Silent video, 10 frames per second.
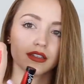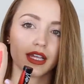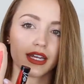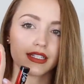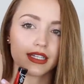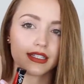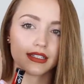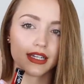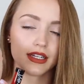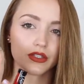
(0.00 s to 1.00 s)
That is
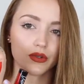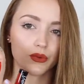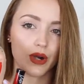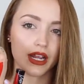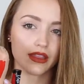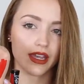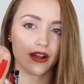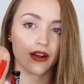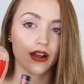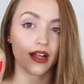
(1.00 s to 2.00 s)
Instinct right
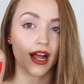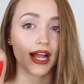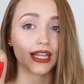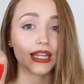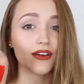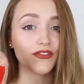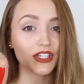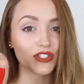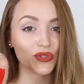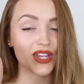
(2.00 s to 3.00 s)
there. I love
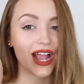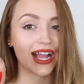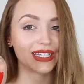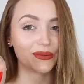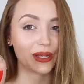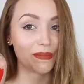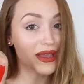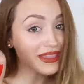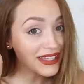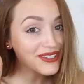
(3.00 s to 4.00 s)
these three. I highly
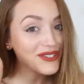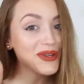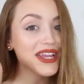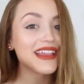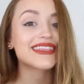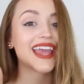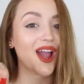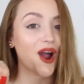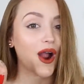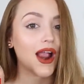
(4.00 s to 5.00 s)
recommend these three.
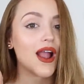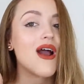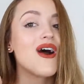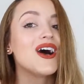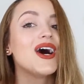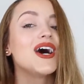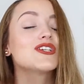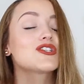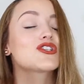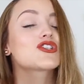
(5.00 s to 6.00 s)
They are
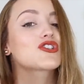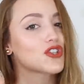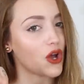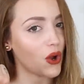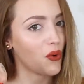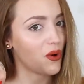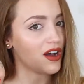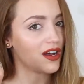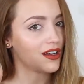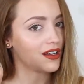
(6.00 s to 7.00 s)
so
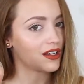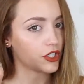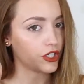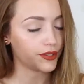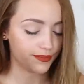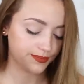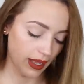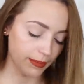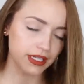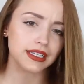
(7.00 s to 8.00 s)

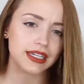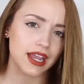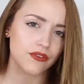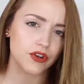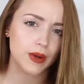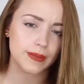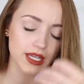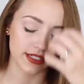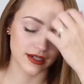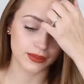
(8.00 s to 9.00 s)
I'm going to link every
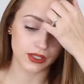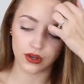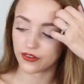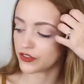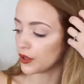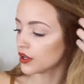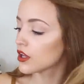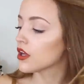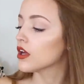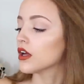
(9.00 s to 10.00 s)
website down below of the
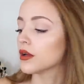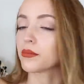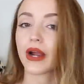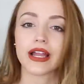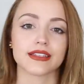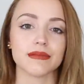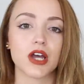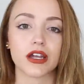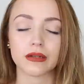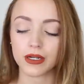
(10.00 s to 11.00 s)
brands I'm
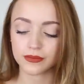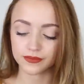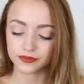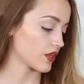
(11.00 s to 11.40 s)
talking about.